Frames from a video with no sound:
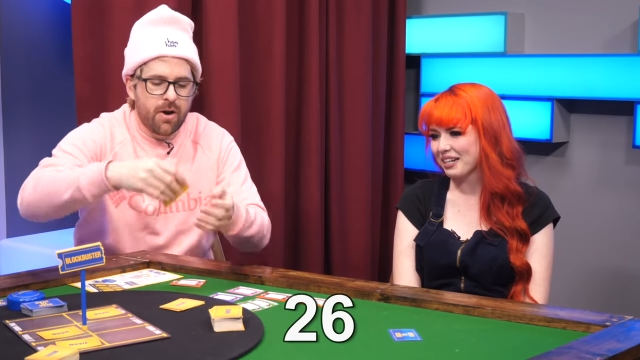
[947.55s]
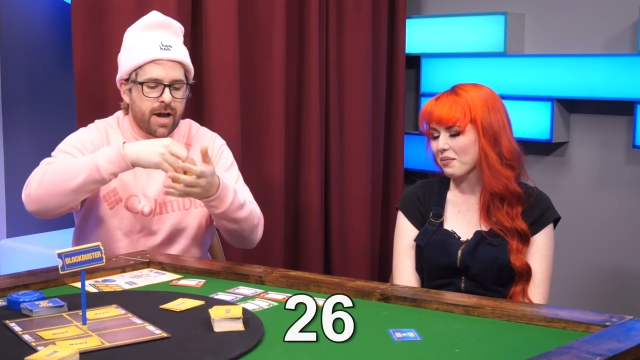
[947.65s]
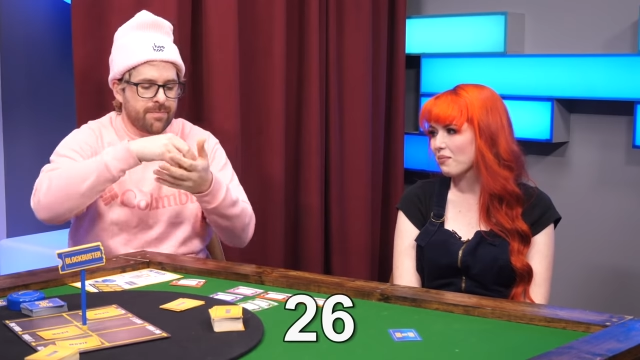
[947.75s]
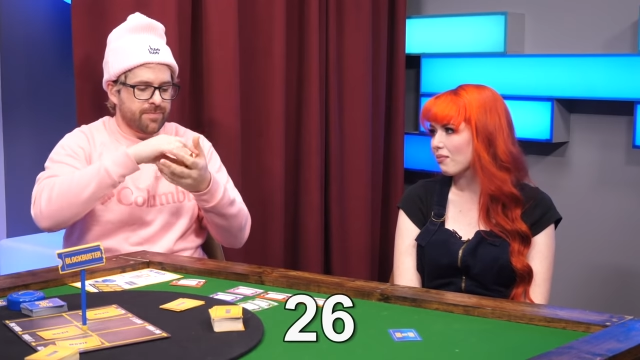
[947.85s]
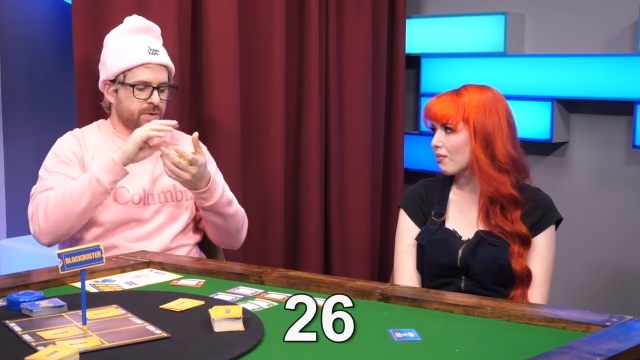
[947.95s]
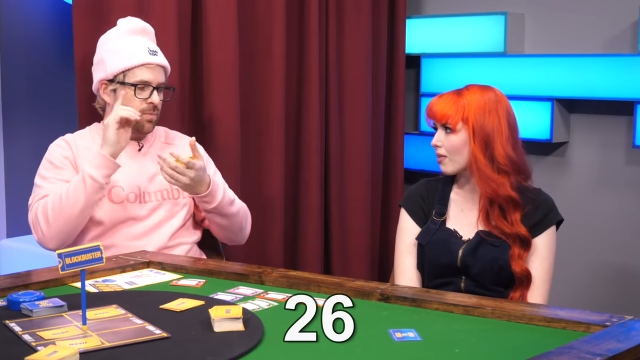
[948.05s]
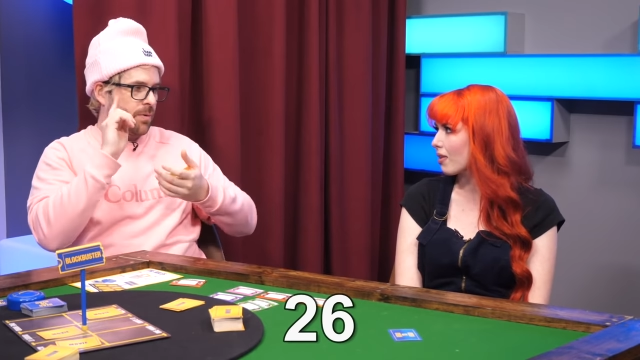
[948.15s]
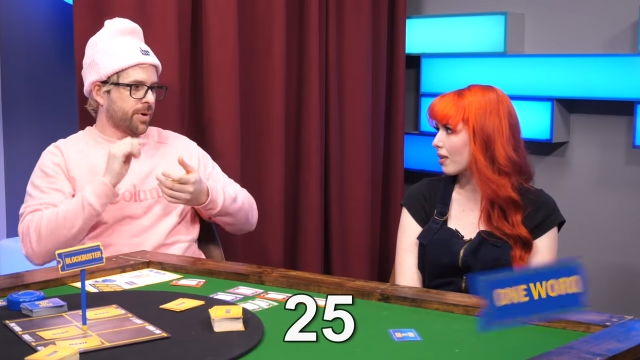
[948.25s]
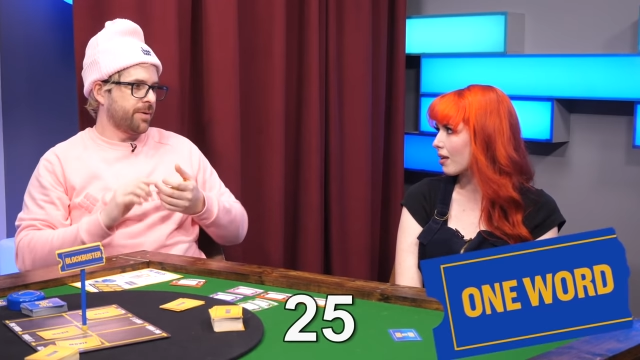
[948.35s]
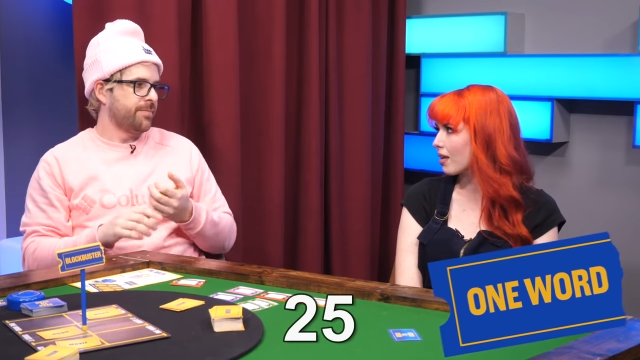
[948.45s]
Speaker 1: okay.
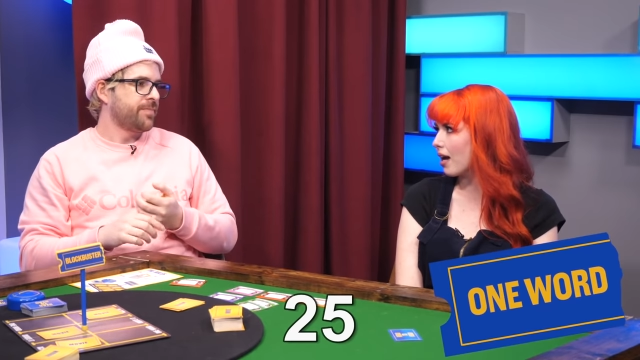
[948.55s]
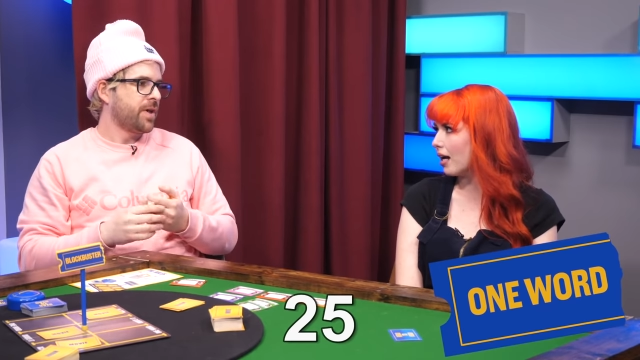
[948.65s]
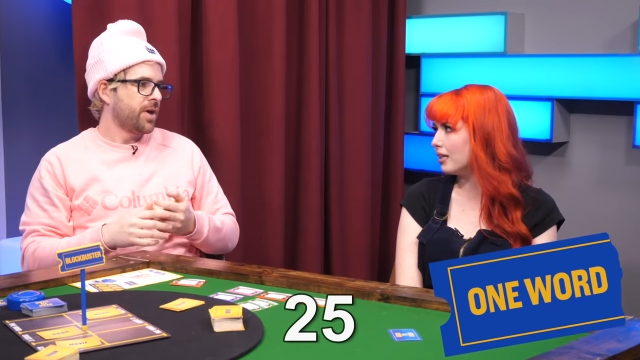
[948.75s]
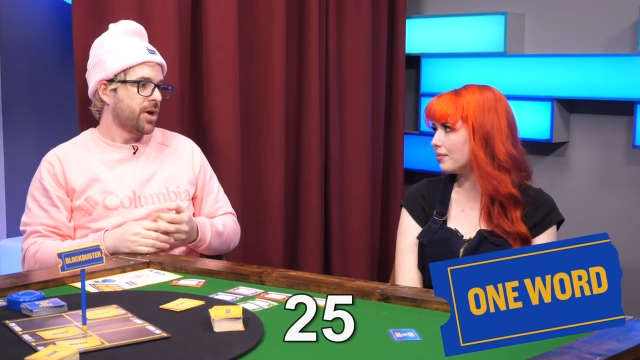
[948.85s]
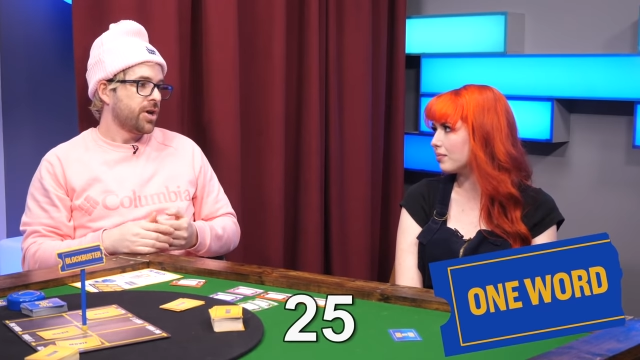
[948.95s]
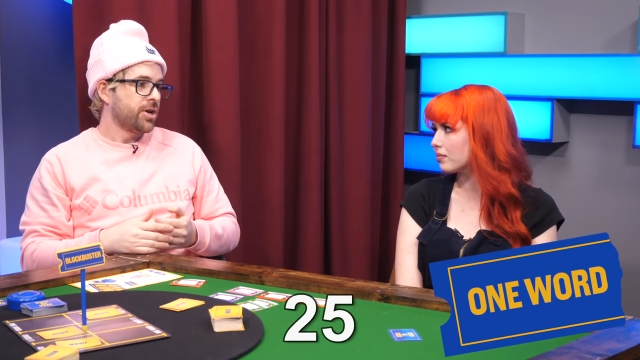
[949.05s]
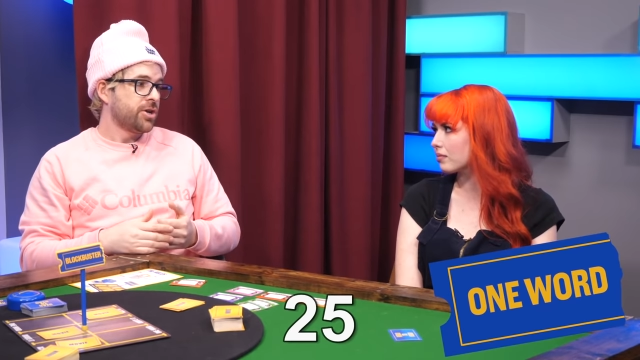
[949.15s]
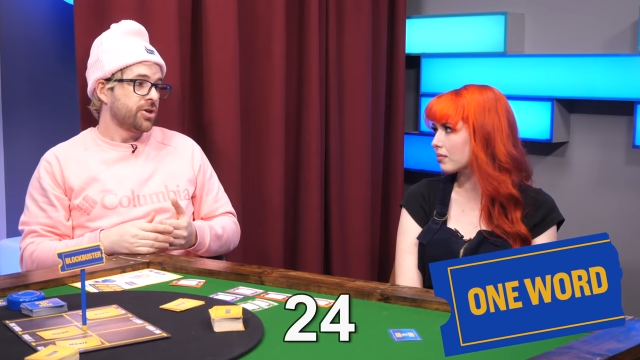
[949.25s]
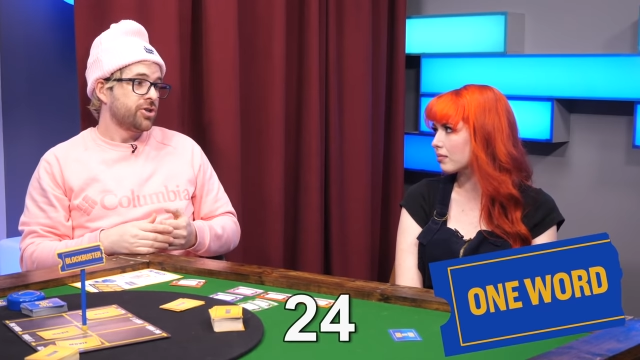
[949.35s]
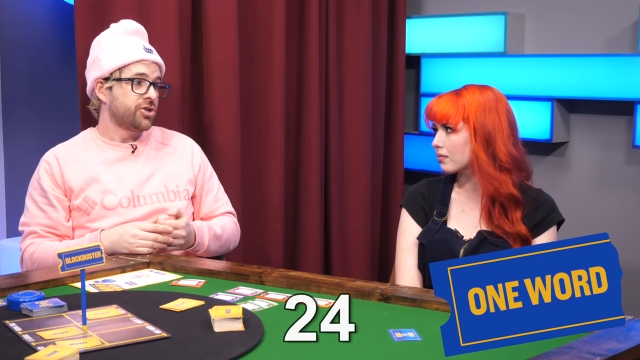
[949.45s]
One word. Uh huh.
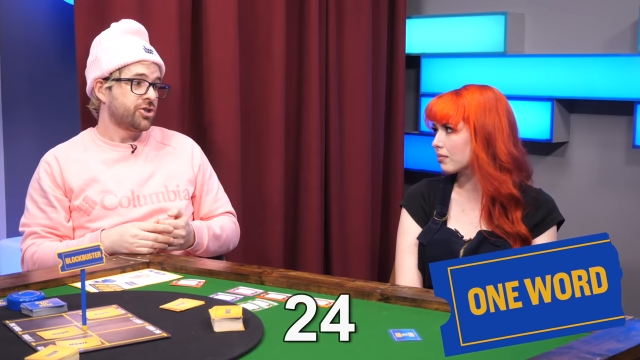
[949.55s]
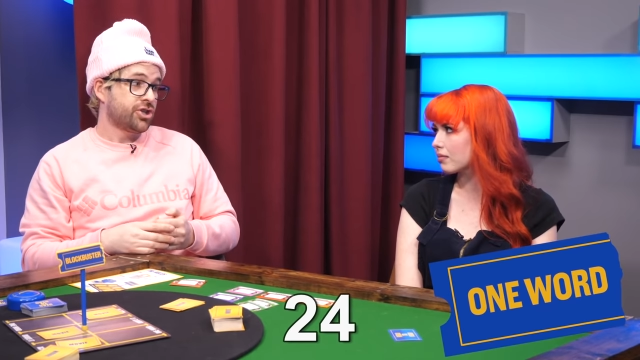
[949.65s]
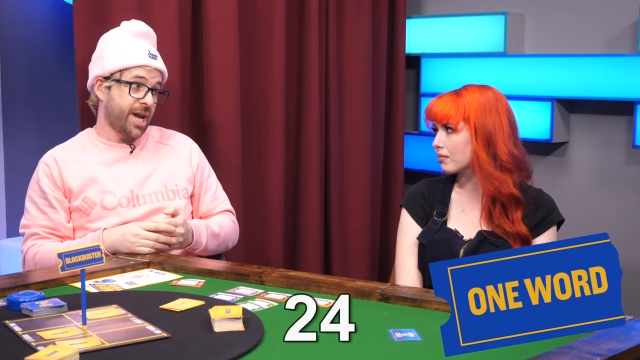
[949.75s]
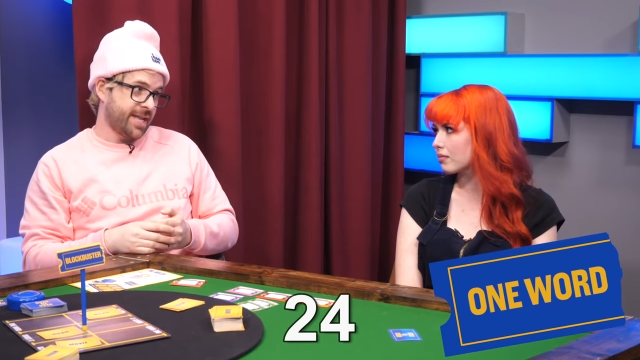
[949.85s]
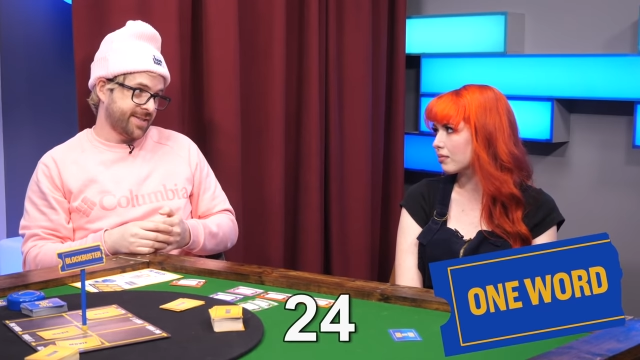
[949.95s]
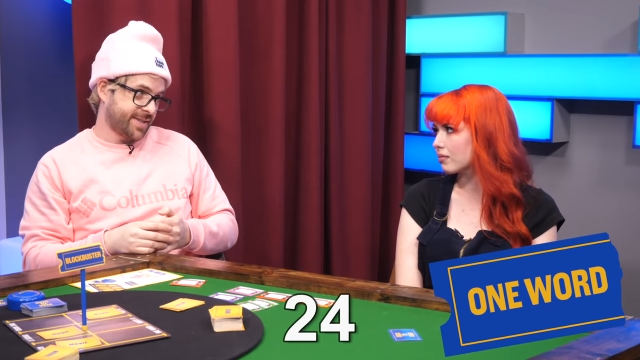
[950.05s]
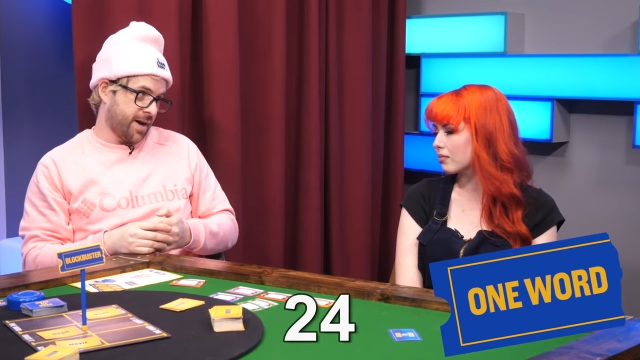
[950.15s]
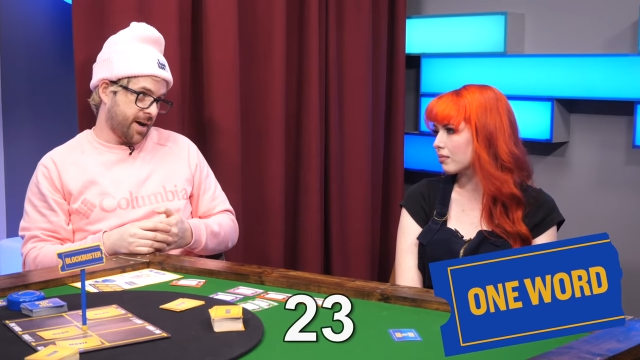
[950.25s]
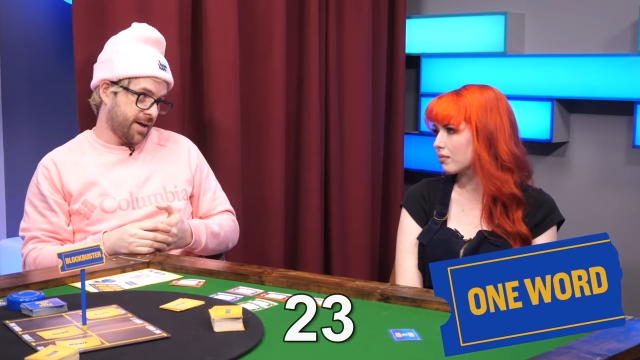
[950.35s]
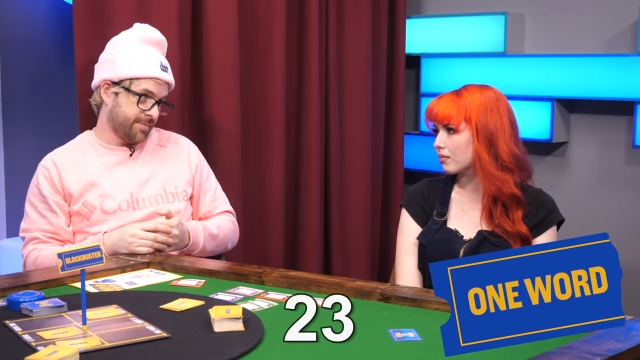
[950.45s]

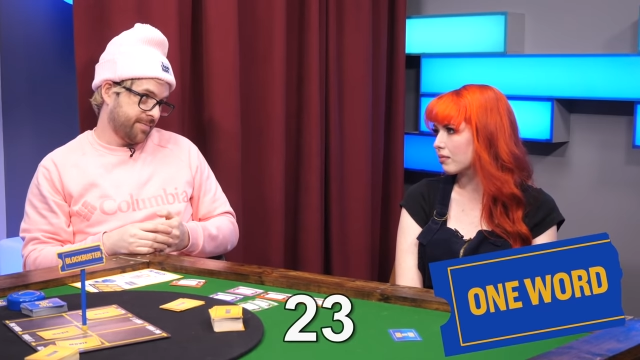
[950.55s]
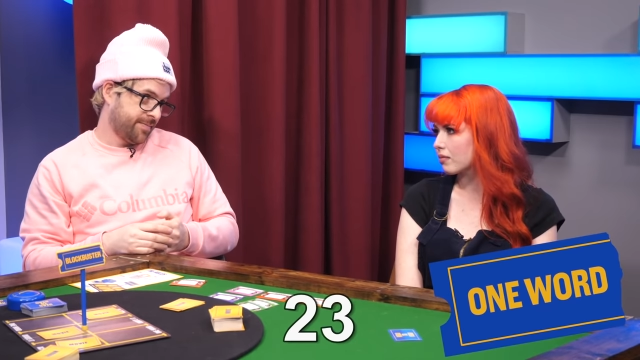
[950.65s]
Chainsaw